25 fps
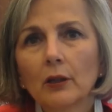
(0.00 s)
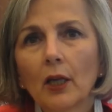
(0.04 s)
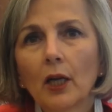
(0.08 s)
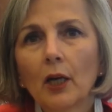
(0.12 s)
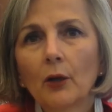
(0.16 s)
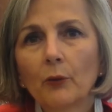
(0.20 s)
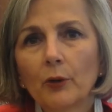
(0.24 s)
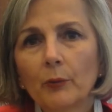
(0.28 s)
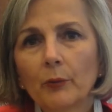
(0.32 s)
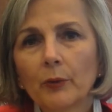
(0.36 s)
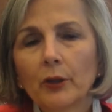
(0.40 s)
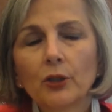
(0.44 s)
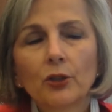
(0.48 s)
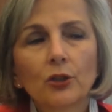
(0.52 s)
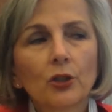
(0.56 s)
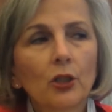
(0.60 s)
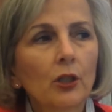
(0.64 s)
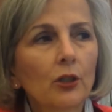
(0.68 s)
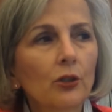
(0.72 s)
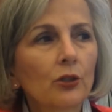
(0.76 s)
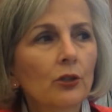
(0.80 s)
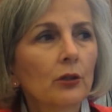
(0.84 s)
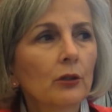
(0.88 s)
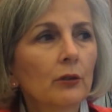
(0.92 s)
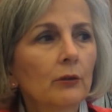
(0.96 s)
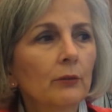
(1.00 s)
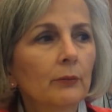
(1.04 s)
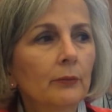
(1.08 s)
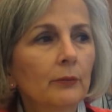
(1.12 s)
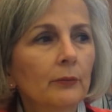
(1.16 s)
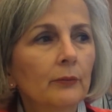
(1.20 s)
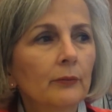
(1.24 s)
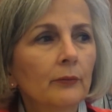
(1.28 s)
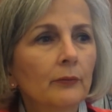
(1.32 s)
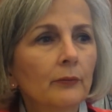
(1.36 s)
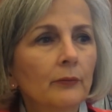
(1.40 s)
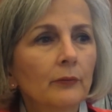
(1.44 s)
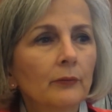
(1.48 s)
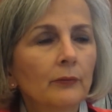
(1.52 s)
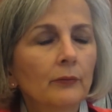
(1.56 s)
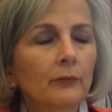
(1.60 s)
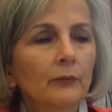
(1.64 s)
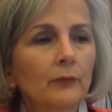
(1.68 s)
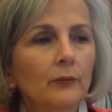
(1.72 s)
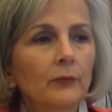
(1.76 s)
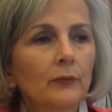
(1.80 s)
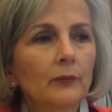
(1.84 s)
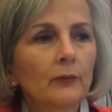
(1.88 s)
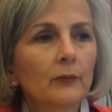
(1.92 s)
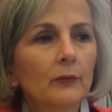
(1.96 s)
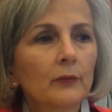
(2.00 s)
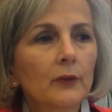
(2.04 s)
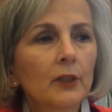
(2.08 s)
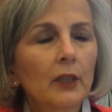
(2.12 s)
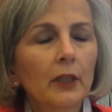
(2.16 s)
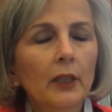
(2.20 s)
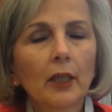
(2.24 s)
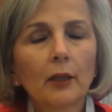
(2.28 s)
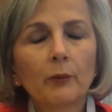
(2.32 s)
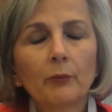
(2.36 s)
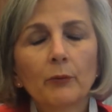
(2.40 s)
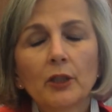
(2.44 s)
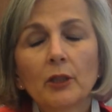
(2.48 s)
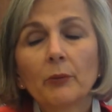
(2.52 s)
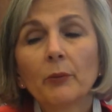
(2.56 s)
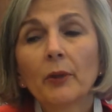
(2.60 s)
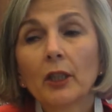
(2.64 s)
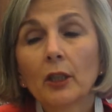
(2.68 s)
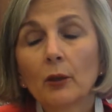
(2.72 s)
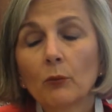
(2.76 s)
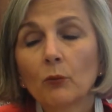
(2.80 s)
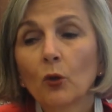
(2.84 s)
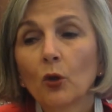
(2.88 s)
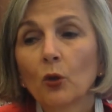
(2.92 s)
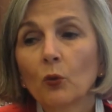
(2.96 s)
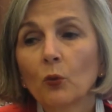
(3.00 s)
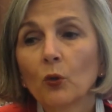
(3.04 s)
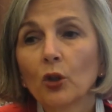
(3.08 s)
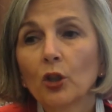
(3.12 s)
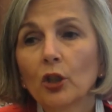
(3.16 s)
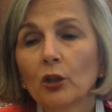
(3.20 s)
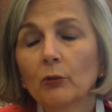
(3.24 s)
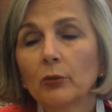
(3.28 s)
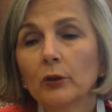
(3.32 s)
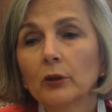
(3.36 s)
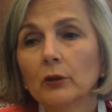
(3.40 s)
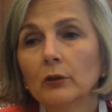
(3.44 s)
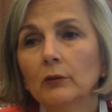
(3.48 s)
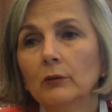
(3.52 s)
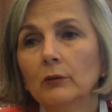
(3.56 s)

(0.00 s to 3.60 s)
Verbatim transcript: how we might change it. And to get to make it more workable.